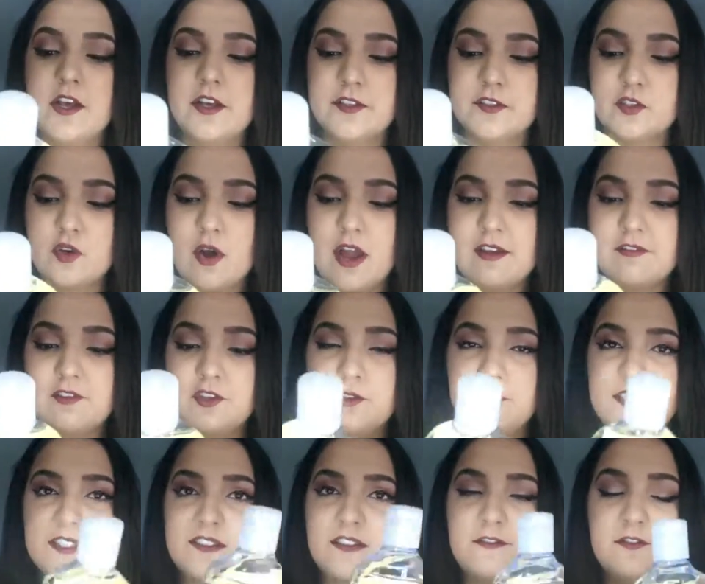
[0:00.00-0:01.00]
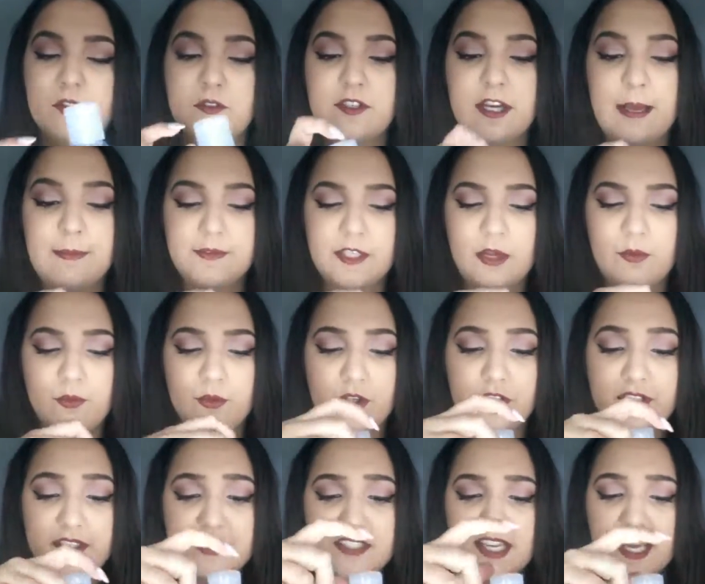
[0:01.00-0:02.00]
So I've used this a few times. I
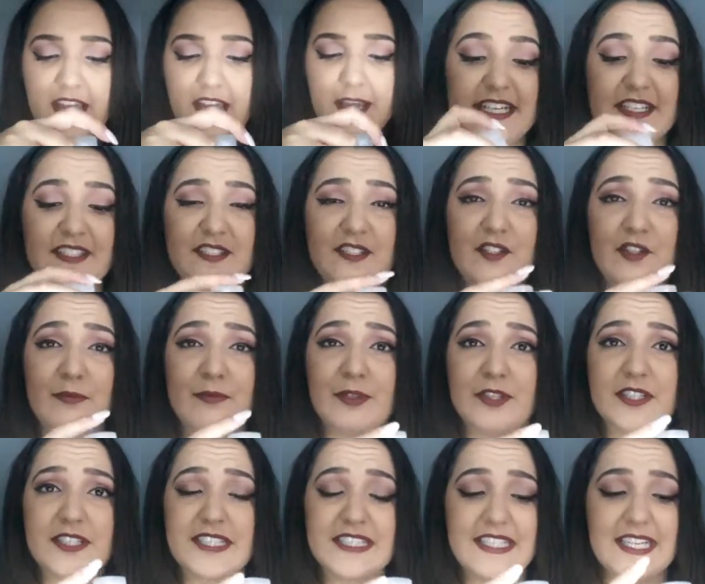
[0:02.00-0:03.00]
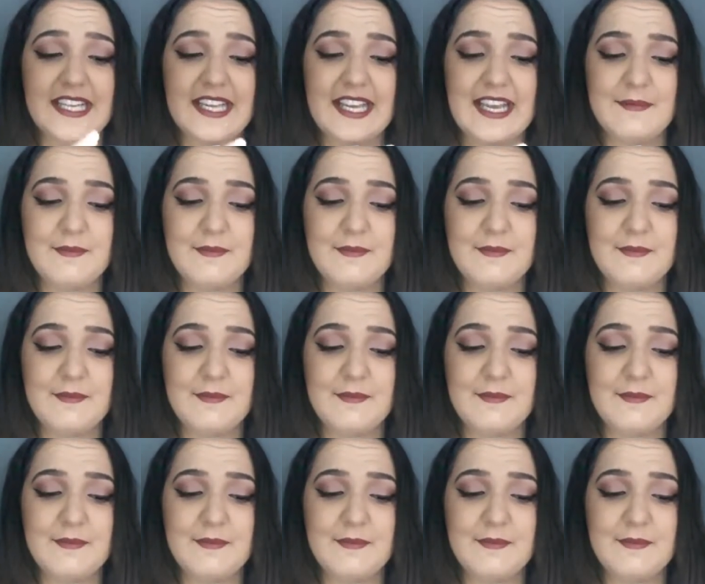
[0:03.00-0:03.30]
will say it is super stinky.